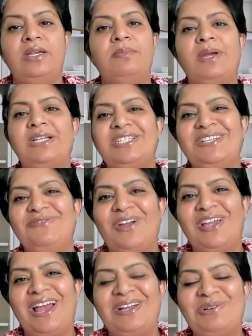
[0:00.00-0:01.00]
Imagine if
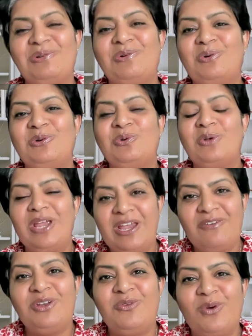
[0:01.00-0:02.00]
I had to go to
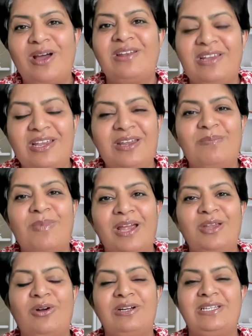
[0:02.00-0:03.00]
everyone in
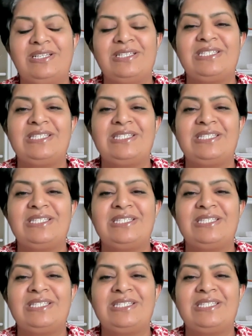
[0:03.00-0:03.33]
my audience